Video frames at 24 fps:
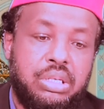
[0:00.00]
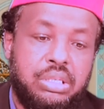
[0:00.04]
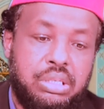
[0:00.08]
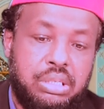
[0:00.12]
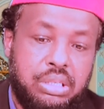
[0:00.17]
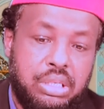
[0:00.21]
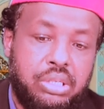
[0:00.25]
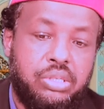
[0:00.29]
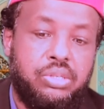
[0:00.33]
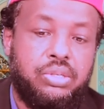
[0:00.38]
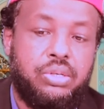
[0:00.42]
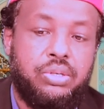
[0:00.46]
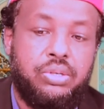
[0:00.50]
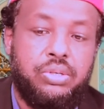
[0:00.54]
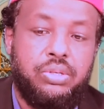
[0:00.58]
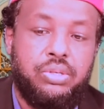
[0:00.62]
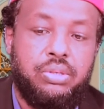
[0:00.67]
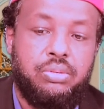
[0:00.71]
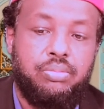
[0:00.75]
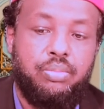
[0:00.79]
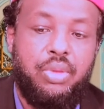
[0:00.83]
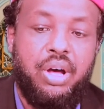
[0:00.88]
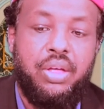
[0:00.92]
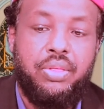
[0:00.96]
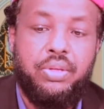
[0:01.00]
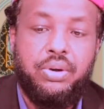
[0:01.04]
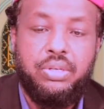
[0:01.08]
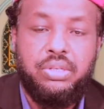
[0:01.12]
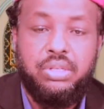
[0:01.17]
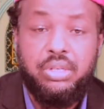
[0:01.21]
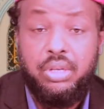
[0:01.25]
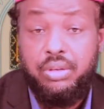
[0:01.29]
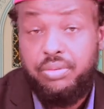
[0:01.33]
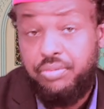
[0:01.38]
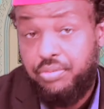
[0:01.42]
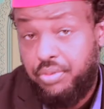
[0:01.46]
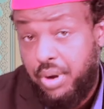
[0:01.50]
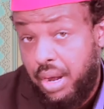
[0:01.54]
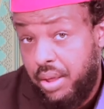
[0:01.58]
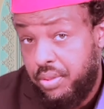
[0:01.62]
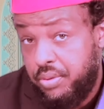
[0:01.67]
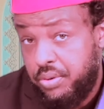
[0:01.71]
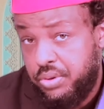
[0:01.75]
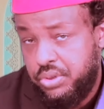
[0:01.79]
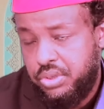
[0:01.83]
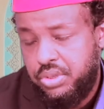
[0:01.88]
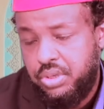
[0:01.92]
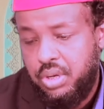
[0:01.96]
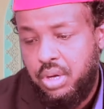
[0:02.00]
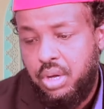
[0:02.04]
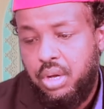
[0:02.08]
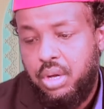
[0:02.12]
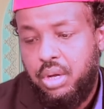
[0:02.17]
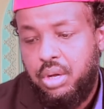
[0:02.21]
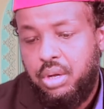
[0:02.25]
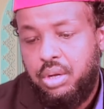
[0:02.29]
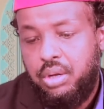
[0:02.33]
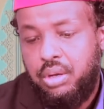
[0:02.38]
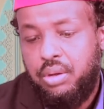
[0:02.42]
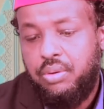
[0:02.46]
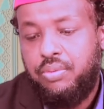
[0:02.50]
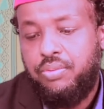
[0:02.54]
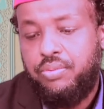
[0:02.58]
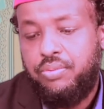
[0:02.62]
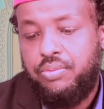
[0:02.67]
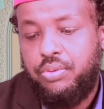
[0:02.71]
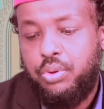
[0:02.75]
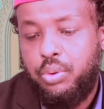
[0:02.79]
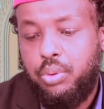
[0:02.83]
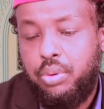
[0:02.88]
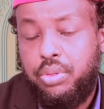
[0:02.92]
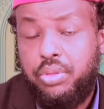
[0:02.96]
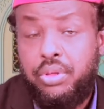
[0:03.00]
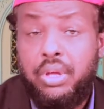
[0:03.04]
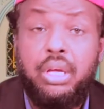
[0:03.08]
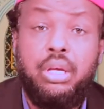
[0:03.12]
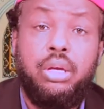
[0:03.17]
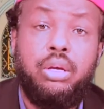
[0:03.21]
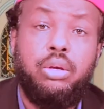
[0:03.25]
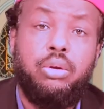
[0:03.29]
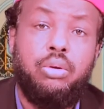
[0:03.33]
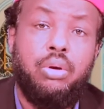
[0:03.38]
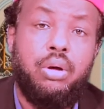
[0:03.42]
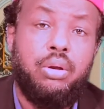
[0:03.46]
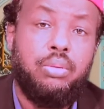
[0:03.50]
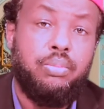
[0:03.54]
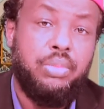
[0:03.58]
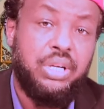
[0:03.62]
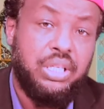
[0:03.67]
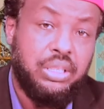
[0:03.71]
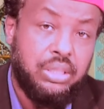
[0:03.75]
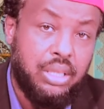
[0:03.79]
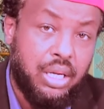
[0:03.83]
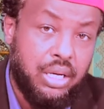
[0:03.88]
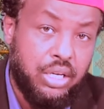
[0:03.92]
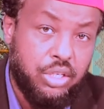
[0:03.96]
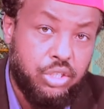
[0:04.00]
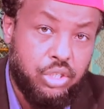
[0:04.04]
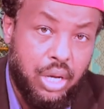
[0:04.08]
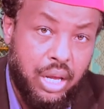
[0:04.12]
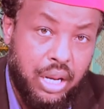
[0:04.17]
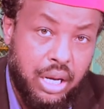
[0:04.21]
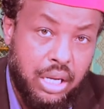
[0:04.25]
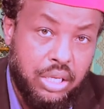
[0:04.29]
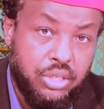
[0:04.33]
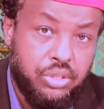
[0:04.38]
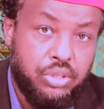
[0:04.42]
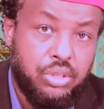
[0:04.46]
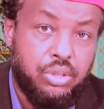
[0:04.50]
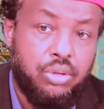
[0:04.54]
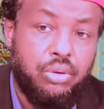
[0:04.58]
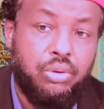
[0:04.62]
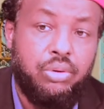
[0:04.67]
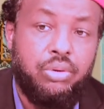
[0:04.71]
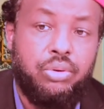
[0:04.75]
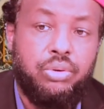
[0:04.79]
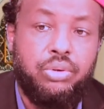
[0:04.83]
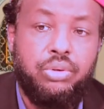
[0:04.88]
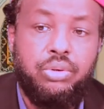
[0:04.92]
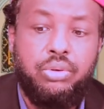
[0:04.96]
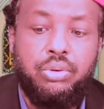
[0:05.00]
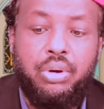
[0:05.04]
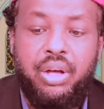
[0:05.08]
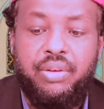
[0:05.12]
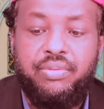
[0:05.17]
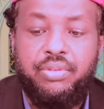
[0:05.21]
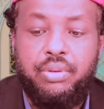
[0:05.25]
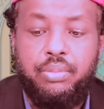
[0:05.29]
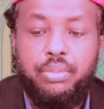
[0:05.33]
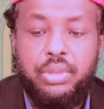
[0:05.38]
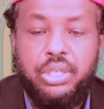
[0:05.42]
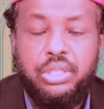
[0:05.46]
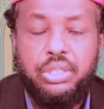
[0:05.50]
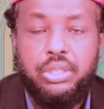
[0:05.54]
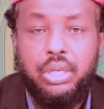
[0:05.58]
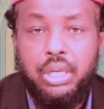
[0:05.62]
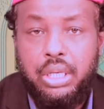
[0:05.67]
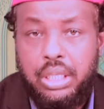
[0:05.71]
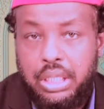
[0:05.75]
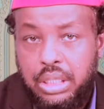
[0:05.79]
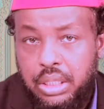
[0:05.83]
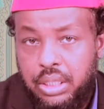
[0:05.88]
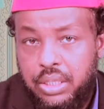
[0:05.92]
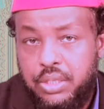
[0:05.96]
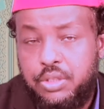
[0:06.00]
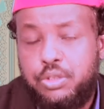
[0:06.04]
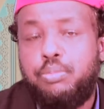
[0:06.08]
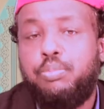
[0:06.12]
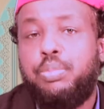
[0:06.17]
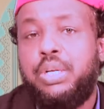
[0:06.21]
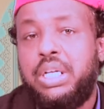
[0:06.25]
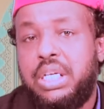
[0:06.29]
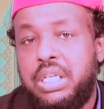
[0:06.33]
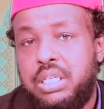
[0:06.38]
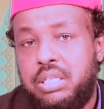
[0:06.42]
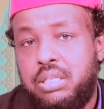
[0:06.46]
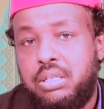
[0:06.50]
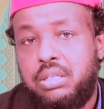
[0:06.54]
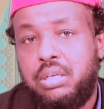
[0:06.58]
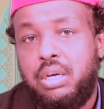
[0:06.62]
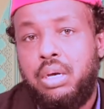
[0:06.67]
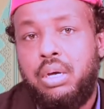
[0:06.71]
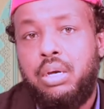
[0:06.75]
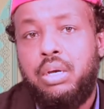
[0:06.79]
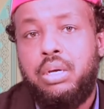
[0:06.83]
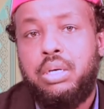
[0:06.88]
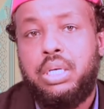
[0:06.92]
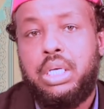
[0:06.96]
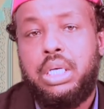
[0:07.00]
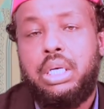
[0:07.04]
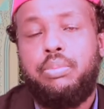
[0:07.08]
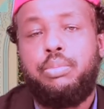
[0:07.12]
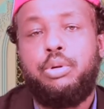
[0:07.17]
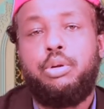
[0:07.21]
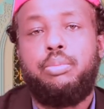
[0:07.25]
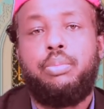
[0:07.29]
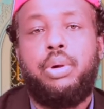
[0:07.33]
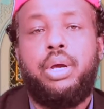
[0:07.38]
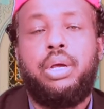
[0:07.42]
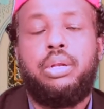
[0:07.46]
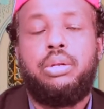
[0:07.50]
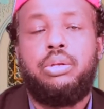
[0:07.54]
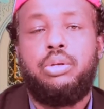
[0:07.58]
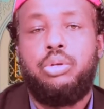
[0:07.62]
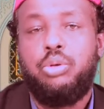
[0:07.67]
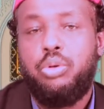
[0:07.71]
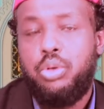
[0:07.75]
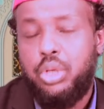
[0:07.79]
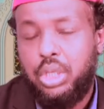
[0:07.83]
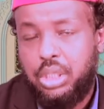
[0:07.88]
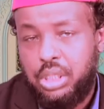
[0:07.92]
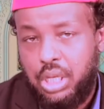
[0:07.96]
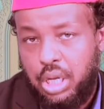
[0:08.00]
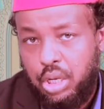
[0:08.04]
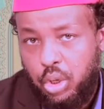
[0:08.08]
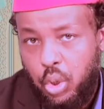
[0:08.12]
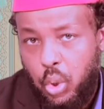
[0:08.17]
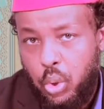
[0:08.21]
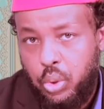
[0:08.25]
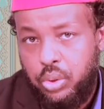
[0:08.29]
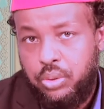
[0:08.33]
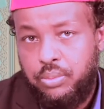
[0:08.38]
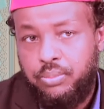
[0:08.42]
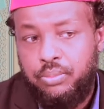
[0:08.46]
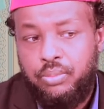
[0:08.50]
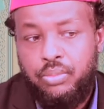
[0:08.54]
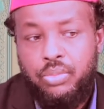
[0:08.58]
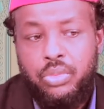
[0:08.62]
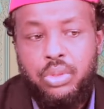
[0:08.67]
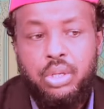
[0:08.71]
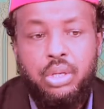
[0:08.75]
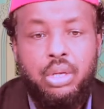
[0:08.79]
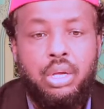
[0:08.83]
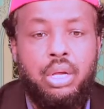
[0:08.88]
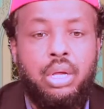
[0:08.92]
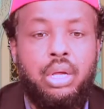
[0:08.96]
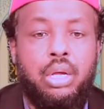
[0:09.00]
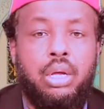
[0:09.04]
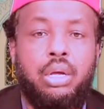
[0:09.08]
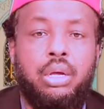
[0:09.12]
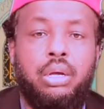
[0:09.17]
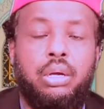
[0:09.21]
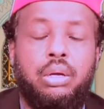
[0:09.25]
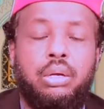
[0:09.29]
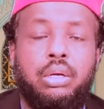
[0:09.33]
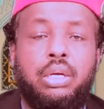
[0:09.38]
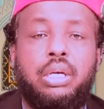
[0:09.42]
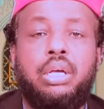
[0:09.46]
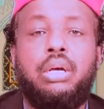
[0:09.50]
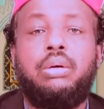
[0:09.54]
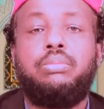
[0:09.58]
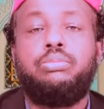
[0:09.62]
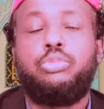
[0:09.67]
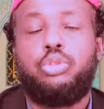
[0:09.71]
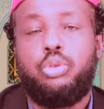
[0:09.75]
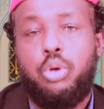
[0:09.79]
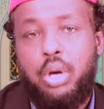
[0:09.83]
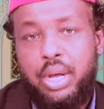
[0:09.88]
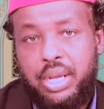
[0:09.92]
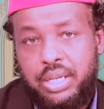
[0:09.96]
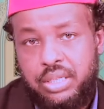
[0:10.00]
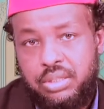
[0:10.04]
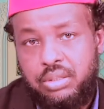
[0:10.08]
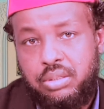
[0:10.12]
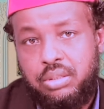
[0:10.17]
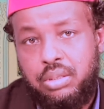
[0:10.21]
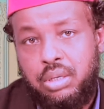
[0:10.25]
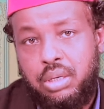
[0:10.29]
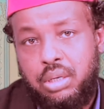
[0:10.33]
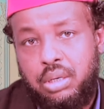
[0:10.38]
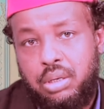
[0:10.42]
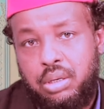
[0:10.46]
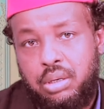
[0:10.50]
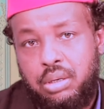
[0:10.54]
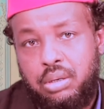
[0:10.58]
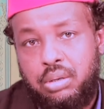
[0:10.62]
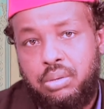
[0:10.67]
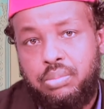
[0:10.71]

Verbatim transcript: brothers and sisters, mothers and fathers, if you think you are mentally challenged or you have a mental illness, please keep in mind you're not alone. Uh, come to us,